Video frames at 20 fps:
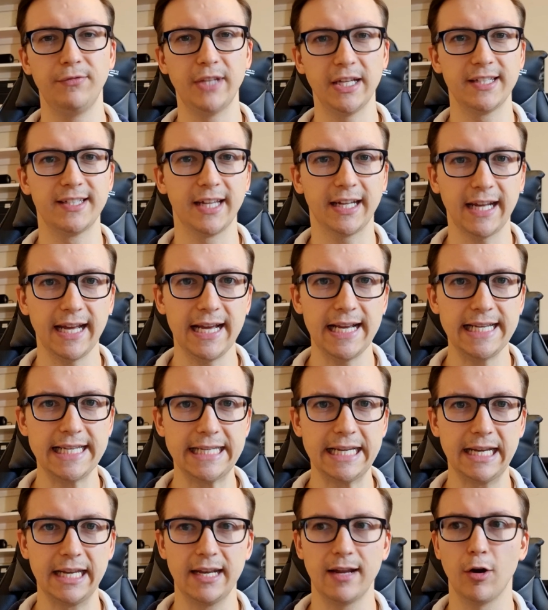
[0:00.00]
that's the case,
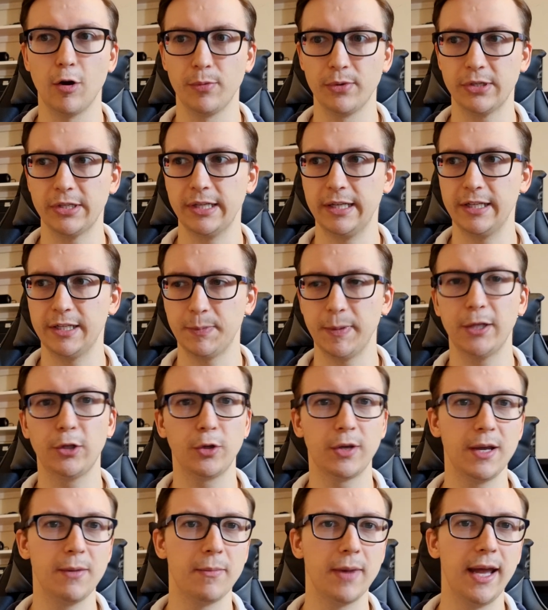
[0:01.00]
I'm gonna obviously speak to
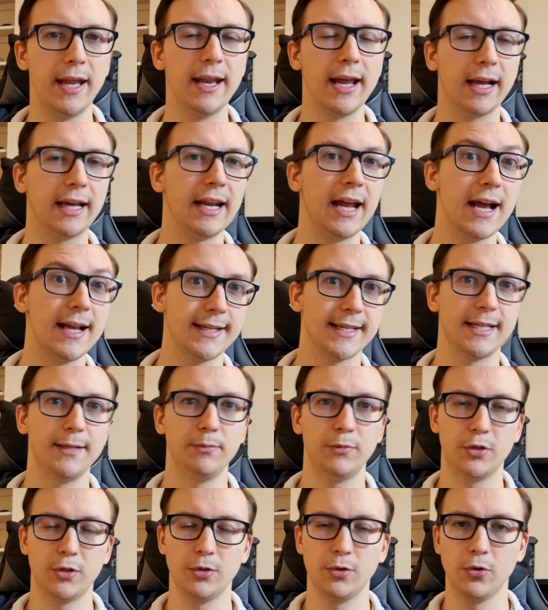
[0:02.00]
him and I'm gonna ask him
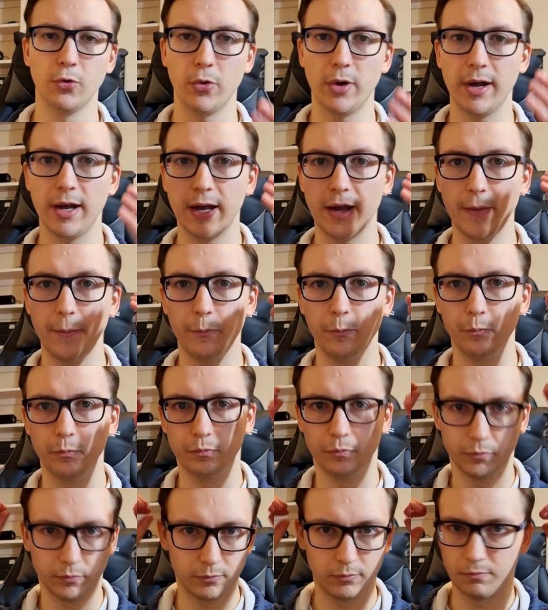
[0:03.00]
to
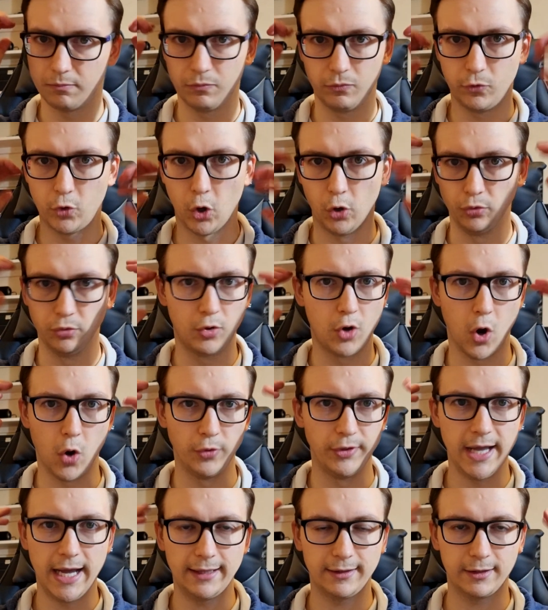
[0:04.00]
don't go
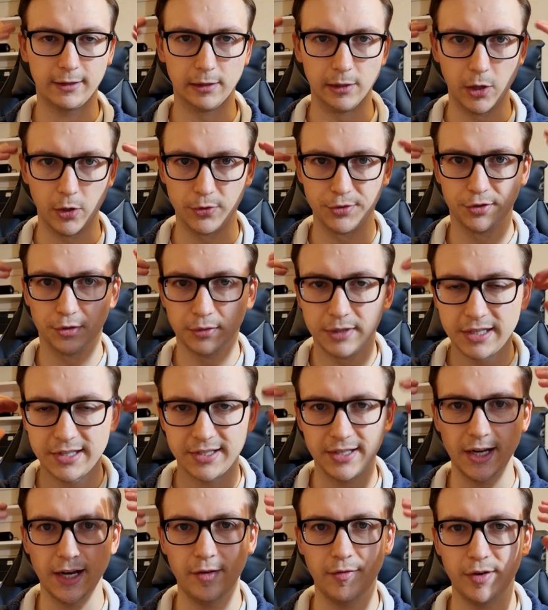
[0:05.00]
that close to these
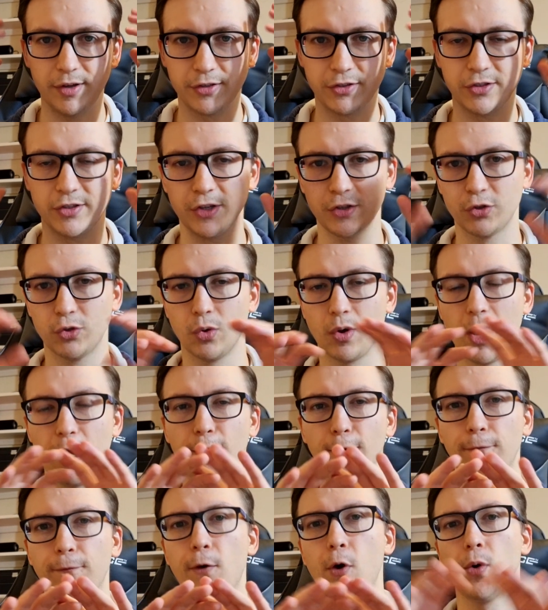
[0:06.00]
areas, just to kind
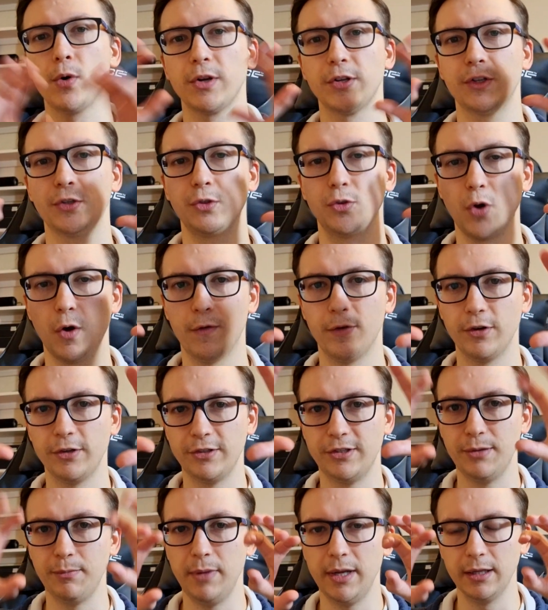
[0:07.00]
of focus towards
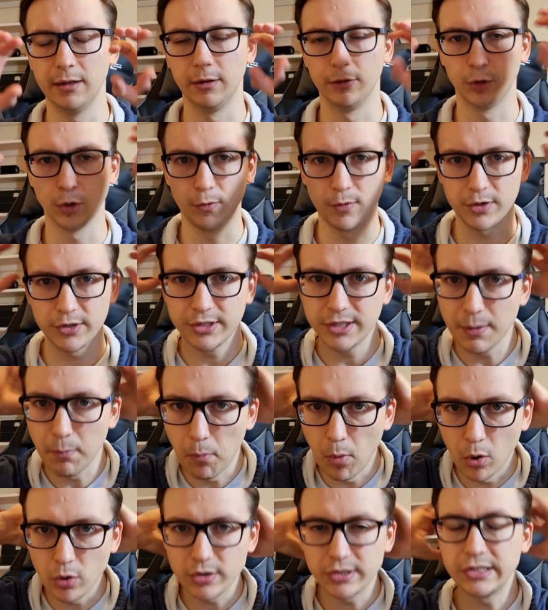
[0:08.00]
the middle, towards the
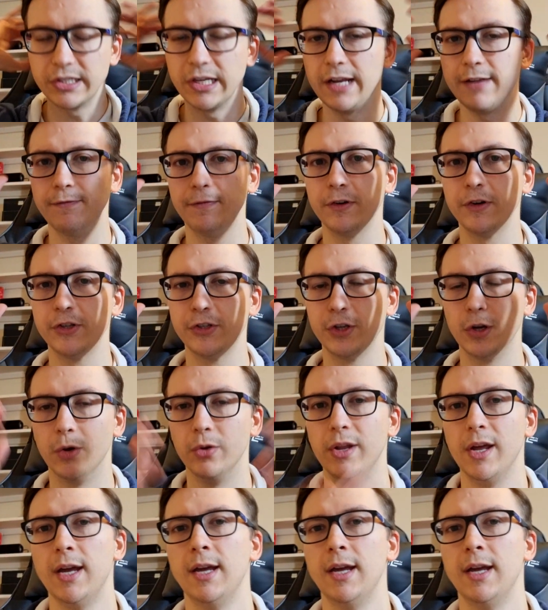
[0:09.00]
more safer zone.